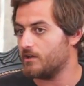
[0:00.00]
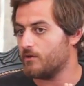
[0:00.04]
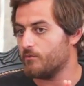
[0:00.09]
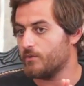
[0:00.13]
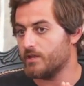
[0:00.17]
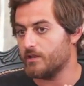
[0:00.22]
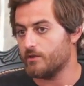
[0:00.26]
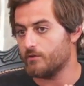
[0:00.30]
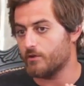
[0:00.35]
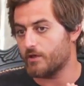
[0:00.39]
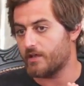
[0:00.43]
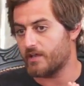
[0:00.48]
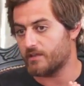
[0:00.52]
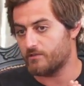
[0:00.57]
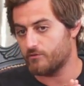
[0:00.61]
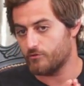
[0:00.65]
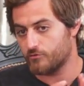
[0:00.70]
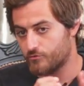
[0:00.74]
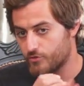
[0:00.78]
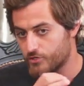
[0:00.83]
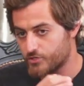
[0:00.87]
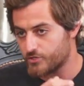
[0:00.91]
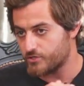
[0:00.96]
We look at
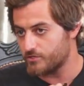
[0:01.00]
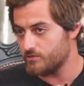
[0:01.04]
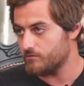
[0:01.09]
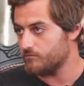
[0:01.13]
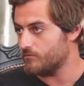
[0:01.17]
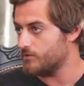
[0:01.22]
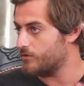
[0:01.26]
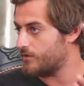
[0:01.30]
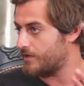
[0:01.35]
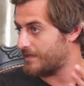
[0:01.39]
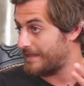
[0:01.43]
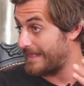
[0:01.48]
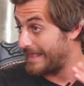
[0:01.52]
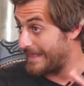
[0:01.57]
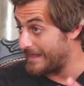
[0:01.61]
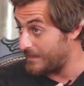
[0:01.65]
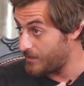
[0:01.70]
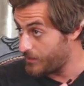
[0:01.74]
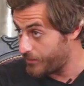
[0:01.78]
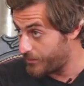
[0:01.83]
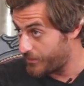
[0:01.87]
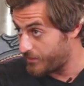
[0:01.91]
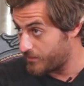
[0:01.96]
nutrition, we look at
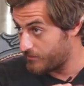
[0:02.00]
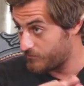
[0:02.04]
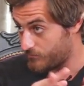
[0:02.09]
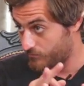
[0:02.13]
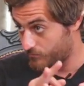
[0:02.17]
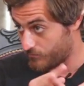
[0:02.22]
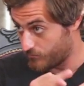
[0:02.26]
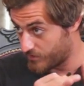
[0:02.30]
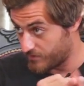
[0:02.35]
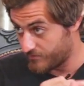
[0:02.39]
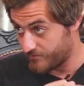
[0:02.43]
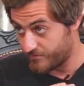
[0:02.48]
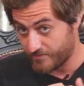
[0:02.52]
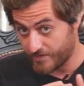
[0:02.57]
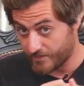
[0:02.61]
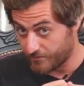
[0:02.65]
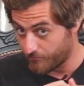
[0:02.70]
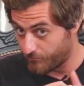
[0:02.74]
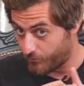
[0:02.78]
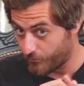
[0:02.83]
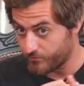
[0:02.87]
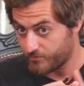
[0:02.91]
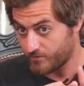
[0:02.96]
health, one of the
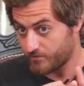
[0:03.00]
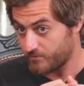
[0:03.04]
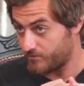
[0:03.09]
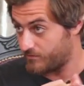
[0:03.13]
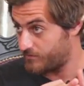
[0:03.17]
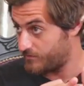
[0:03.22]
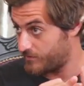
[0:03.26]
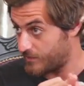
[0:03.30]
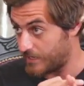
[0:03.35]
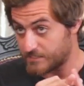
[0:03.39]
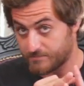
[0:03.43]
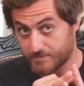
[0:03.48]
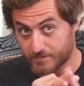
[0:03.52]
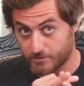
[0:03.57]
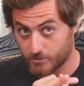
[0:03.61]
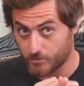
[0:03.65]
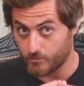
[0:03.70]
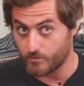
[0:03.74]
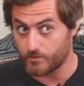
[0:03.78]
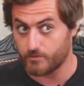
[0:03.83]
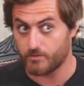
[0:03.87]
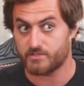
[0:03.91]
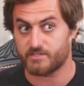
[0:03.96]
very important aspects
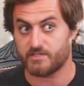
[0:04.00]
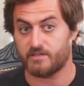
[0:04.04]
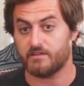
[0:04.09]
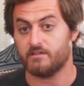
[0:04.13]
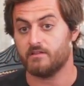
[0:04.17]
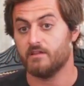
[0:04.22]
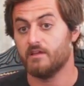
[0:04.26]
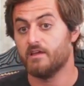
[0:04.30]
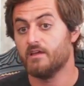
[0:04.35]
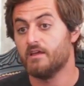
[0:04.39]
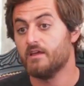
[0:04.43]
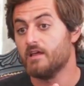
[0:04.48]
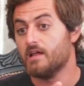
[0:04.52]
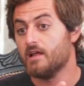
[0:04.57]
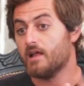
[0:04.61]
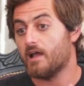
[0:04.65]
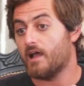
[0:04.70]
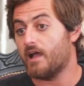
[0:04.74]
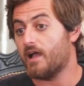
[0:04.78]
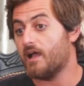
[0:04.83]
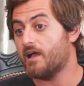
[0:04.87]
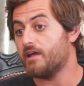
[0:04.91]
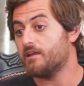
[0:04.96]
no one looks at,
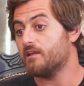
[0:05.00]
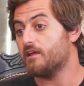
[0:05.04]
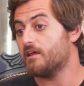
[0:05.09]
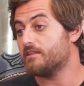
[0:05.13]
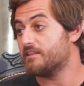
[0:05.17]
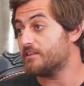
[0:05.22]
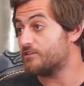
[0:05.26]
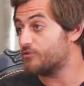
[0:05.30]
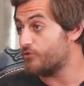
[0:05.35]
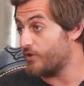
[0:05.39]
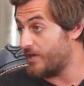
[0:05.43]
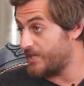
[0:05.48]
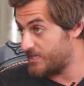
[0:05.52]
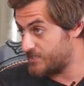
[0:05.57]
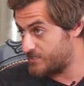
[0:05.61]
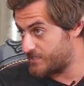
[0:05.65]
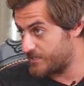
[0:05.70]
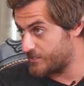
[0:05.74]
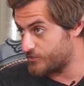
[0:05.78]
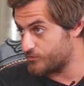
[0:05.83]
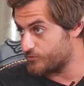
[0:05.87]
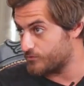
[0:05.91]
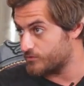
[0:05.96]
and the training
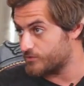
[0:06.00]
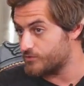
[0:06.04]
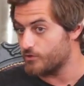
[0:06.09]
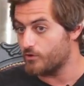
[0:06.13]
schedule.